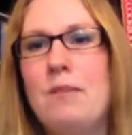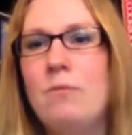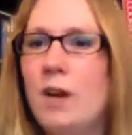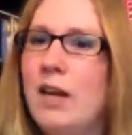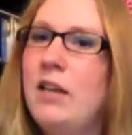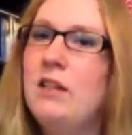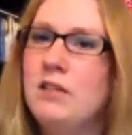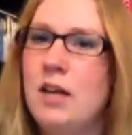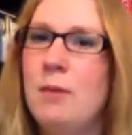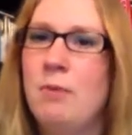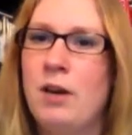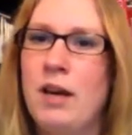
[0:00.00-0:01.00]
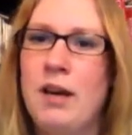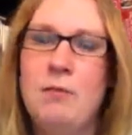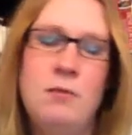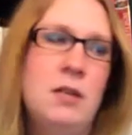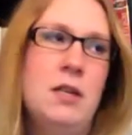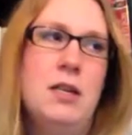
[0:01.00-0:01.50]
finding the time right now
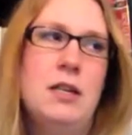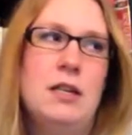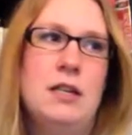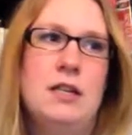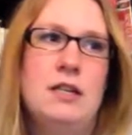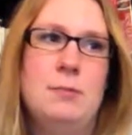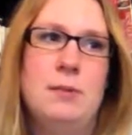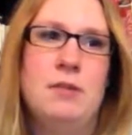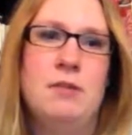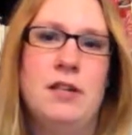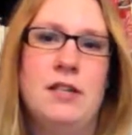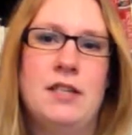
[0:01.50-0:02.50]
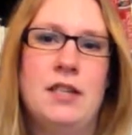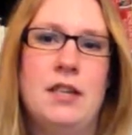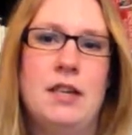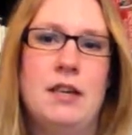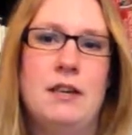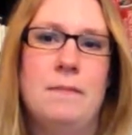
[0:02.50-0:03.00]
has been
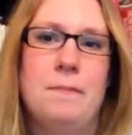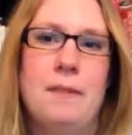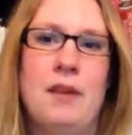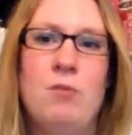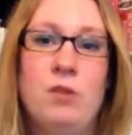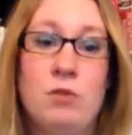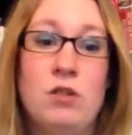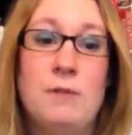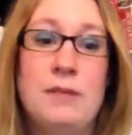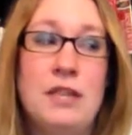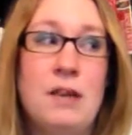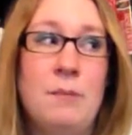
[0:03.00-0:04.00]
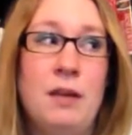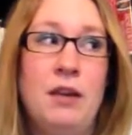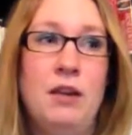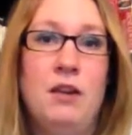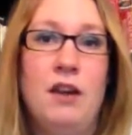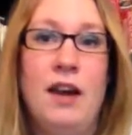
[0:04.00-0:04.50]
crazy. And with Christmas coming,
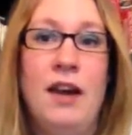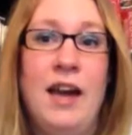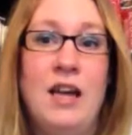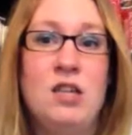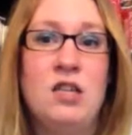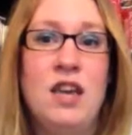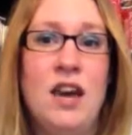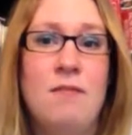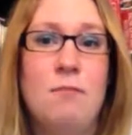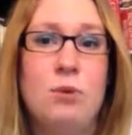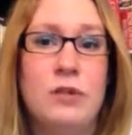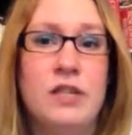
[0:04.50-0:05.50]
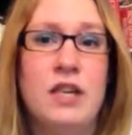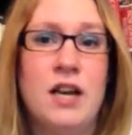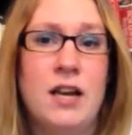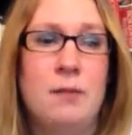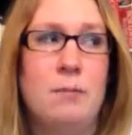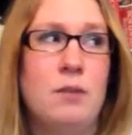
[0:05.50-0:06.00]
I actually have more
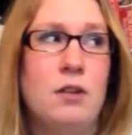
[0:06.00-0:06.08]
time.